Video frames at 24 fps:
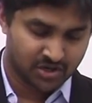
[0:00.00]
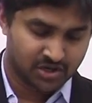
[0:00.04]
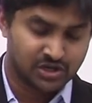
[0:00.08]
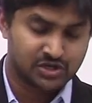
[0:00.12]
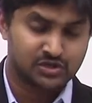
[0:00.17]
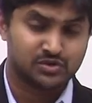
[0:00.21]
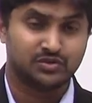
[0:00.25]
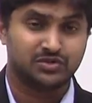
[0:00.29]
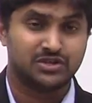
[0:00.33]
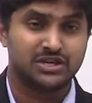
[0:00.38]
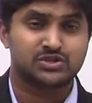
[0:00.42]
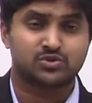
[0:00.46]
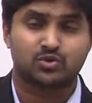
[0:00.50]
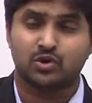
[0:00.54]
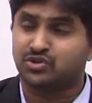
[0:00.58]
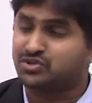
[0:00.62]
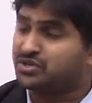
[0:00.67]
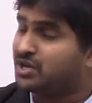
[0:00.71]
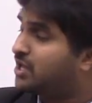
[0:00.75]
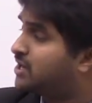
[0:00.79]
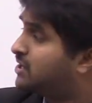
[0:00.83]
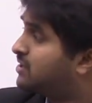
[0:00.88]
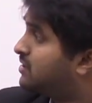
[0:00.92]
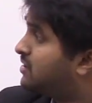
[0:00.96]
So this
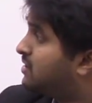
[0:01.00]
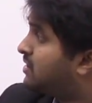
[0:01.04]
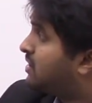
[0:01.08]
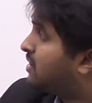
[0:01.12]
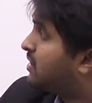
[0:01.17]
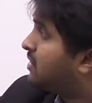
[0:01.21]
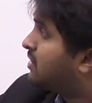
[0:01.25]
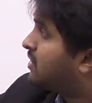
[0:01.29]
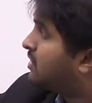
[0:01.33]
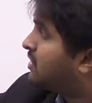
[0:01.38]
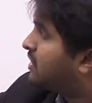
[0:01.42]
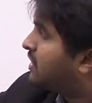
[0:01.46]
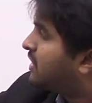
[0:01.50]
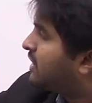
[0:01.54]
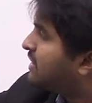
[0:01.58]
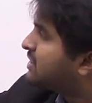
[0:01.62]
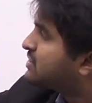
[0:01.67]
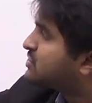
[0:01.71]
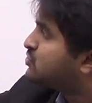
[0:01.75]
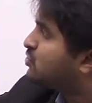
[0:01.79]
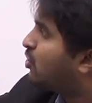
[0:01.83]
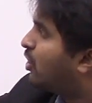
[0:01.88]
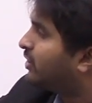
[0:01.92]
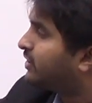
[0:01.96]
question
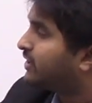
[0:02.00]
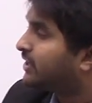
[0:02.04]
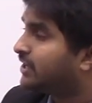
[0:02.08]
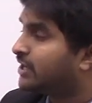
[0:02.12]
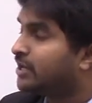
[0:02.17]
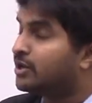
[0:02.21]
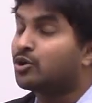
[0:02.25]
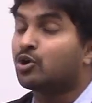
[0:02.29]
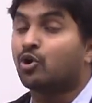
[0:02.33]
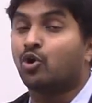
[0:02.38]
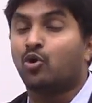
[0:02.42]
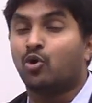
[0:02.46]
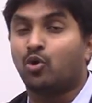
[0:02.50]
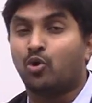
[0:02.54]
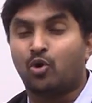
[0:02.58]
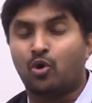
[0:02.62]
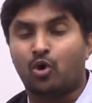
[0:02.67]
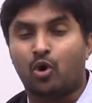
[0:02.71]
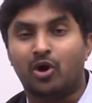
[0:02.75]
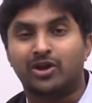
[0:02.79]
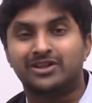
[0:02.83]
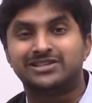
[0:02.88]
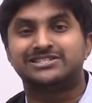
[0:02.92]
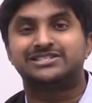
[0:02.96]
is not a
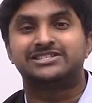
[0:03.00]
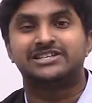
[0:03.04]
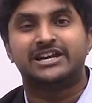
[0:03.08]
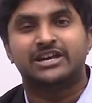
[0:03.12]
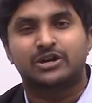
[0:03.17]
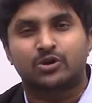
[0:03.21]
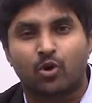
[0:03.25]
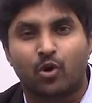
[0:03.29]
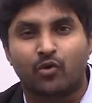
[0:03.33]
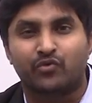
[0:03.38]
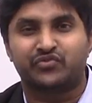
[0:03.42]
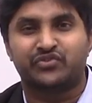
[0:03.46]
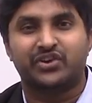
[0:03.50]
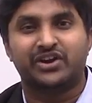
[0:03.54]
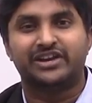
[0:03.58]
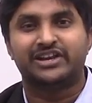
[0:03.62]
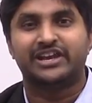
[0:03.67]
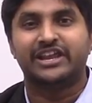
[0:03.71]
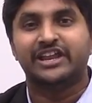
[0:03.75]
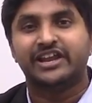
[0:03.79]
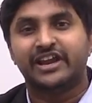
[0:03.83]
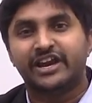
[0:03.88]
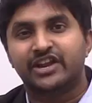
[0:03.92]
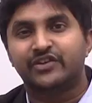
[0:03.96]
constant coefficient
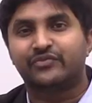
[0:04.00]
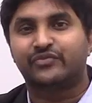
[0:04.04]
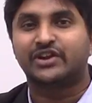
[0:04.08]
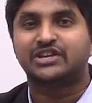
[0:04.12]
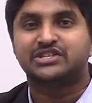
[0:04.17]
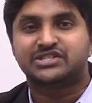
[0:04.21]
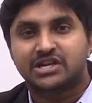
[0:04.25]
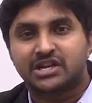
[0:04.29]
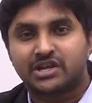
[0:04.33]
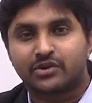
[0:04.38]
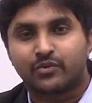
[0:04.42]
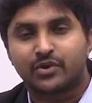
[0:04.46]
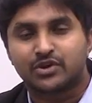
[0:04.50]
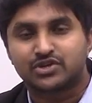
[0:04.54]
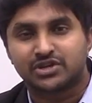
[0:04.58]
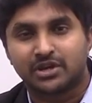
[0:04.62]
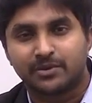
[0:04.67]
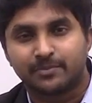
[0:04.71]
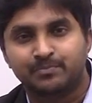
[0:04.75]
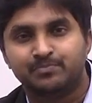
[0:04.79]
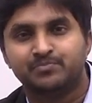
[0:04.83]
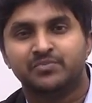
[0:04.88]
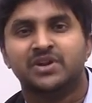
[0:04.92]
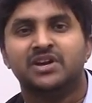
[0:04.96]
linear differential
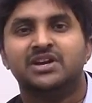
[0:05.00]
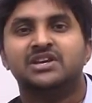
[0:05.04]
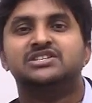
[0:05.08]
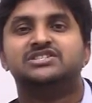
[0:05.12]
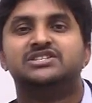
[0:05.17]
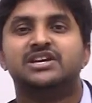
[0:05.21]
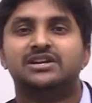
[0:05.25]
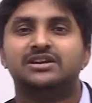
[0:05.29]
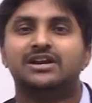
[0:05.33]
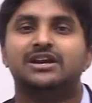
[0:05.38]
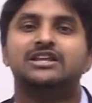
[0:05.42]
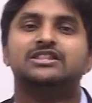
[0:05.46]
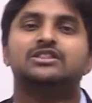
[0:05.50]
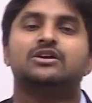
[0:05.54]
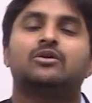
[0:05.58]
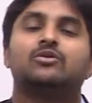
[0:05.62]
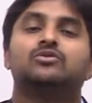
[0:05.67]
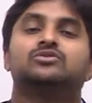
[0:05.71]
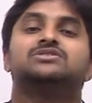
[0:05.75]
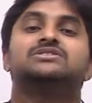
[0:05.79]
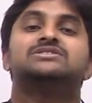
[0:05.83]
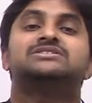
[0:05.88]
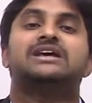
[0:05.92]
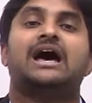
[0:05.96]
equation. Generally the
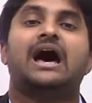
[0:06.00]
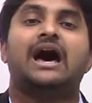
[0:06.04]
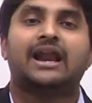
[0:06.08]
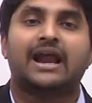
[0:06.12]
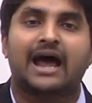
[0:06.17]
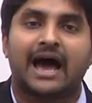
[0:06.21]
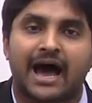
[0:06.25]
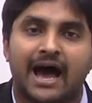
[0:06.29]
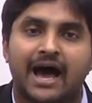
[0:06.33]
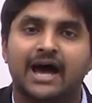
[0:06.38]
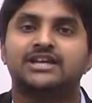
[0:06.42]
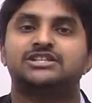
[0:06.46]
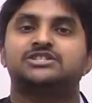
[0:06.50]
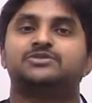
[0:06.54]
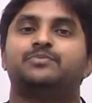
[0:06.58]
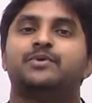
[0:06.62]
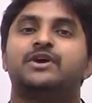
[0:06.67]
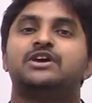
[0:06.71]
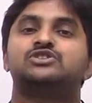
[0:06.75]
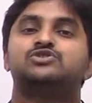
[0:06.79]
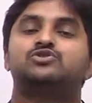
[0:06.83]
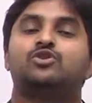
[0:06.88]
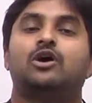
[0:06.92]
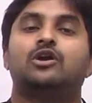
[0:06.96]
questions are asked
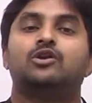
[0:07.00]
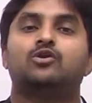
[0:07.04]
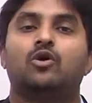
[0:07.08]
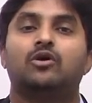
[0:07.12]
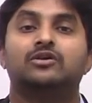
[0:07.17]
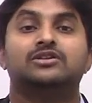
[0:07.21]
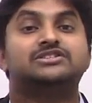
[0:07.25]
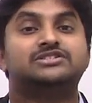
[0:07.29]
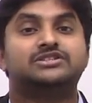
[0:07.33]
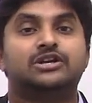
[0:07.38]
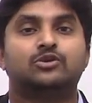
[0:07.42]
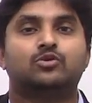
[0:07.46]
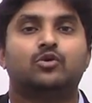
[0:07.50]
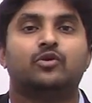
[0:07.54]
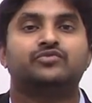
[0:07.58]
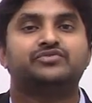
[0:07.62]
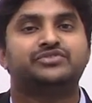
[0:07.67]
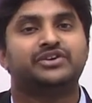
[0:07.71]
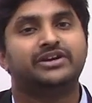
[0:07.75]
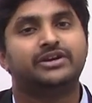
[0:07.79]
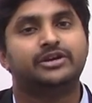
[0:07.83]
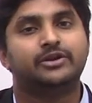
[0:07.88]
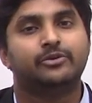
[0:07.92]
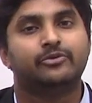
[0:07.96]
based on constant
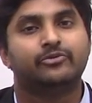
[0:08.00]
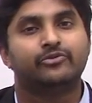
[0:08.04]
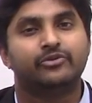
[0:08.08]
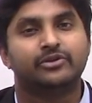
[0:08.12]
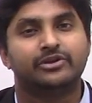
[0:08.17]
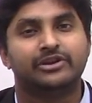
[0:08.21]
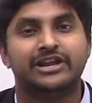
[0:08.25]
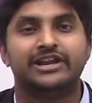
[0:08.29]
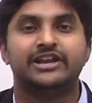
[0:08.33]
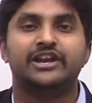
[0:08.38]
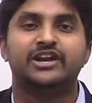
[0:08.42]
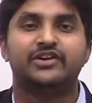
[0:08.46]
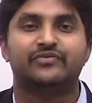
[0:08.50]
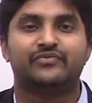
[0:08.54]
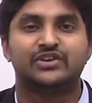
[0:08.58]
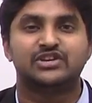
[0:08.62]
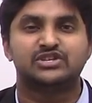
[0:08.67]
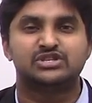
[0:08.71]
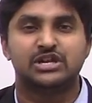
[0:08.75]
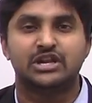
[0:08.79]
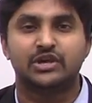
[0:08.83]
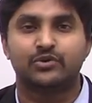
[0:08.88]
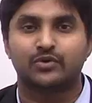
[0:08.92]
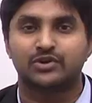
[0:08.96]
coefficient linear
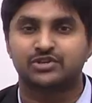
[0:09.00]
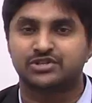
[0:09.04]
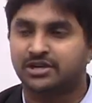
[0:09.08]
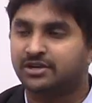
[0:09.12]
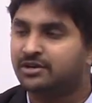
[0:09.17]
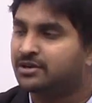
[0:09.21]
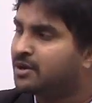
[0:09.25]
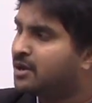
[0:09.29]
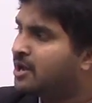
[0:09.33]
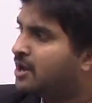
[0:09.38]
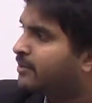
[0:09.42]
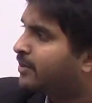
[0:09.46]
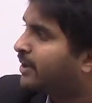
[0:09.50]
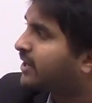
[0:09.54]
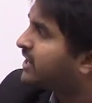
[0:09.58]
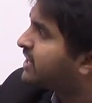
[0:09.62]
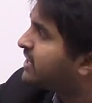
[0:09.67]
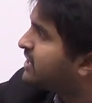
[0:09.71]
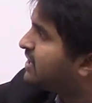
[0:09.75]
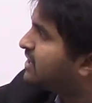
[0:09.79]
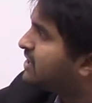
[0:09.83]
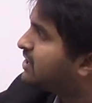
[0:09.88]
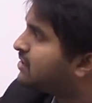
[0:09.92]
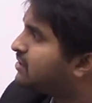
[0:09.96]
differential equation. But
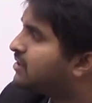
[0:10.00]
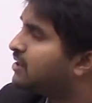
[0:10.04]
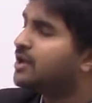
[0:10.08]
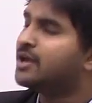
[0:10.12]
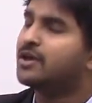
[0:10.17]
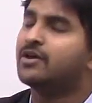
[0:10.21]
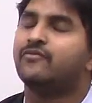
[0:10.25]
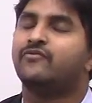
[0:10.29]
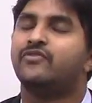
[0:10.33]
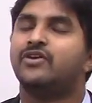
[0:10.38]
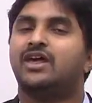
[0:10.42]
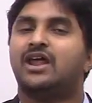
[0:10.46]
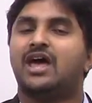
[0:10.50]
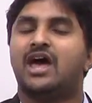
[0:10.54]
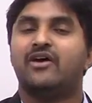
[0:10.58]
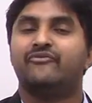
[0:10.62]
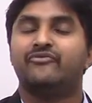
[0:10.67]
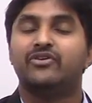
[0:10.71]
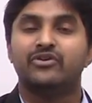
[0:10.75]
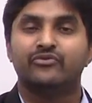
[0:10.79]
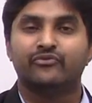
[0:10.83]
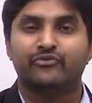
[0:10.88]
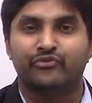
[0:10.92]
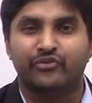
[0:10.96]
here we are
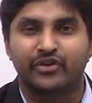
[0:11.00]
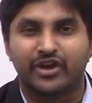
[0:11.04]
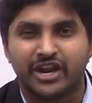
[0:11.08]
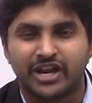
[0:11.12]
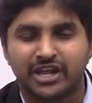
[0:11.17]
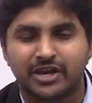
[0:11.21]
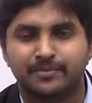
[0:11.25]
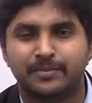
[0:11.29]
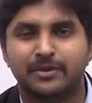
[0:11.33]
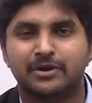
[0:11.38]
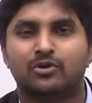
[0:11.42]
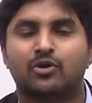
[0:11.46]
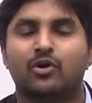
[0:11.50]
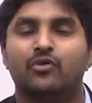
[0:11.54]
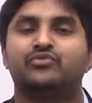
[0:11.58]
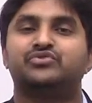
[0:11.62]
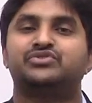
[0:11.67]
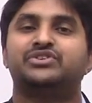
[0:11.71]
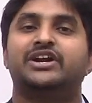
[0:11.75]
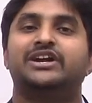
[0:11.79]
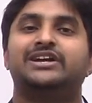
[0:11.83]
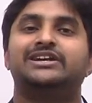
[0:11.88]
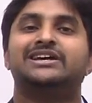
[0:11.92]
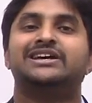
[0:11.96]
having variable
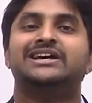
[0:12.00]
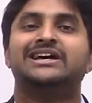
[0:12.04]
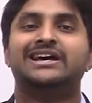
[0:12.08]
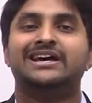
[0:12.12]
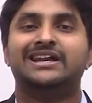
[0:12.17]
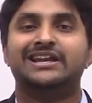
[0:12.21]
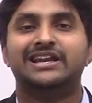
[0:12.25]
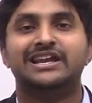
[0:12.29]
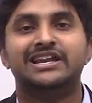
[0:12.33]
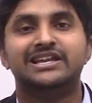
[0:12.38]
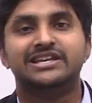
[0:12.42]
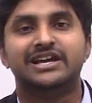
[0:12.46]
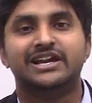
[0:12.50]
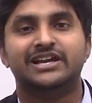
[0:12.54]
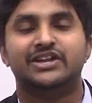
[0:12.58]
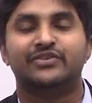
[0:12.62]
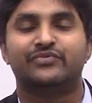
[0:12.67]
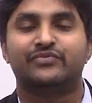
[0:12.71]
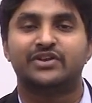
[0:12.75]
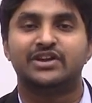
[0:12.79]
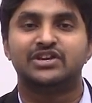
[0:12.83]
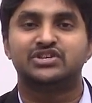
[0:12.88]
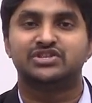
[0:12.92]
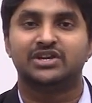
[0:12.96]
coefficient linear
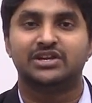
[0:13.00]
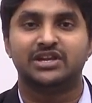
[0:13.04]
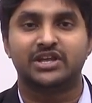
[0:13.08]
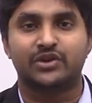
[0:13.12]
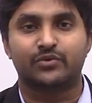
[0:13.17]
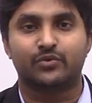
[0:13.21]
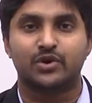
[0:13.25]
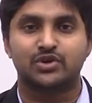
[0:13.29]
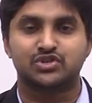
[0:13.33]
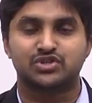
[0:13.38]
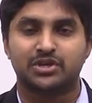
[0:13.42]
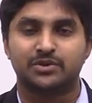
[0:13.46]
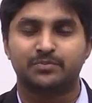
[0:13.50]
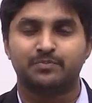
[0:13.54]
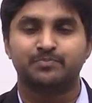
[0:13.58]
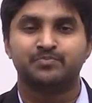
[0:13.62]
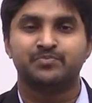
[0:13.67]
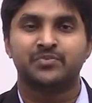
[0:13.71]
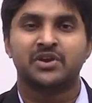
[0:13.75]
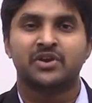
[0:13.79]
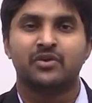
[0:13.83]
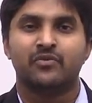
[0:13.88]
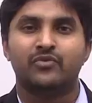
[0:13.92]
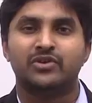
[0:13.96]
differential equation,
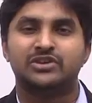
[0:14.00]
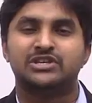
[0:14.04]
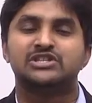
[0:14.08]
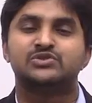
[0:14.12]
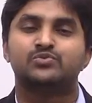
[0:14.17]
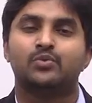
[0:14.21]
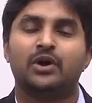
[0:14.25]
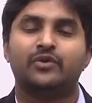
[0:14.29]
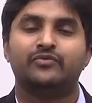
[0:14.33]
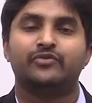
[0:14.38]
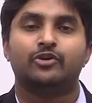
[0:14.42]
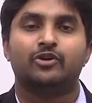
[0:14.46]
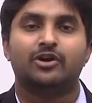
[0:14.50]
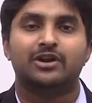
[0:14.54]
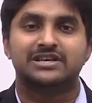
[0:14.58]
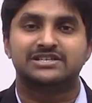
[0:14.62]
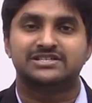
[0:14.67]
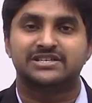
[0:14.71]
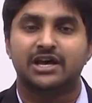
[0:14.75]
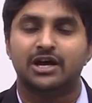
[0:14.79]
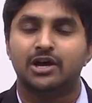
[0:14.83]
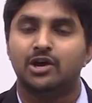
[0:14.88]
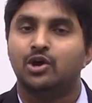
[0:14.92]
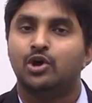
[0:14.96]
which is what we call as
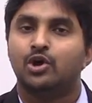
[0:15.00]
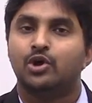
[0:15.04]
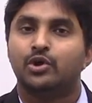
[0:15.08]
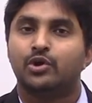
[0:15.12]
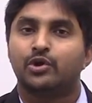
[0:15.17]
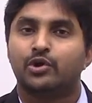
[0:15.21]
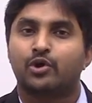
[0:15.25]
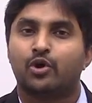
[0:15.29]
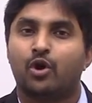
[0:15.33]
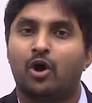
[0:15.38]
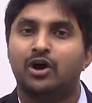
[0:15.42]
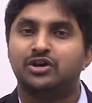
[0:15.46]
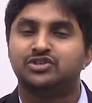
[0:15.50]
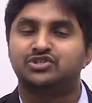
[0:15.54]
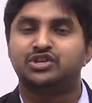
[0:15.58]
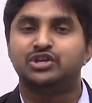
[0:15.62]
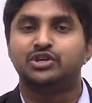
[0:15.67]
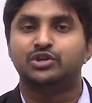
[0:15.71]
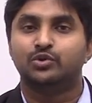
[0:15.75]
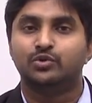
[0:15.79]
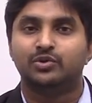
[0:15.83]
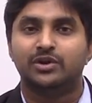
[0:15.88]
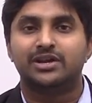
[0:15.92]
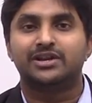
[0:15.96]
the
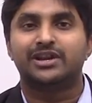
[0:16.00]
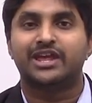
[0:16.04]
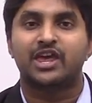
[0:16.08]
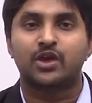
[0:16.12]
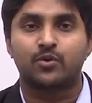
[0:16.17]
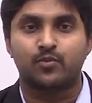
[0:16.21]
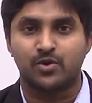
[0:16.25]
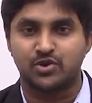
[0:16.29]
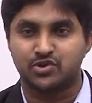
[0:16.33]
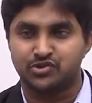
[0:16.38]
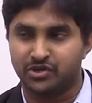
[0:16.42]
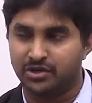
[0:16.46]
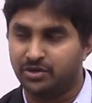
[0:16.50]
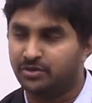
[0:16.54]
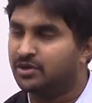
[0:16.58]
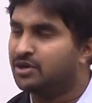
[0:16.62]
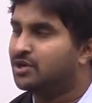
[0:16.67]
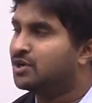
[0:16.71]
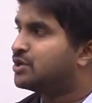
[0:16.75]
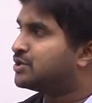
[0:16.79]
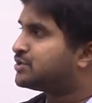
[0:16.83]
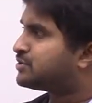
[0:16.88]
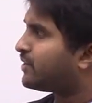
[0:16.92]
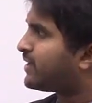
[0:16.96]
Cauchy-Euler equation.
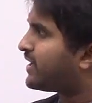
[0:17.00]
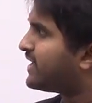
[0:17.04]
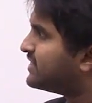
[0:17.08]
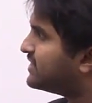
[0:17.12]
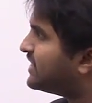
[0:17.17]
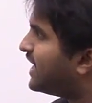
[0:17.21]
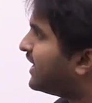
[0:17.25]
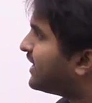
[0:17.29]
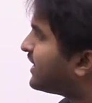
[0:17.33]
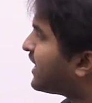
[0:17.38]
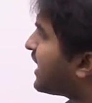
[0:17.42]
So in that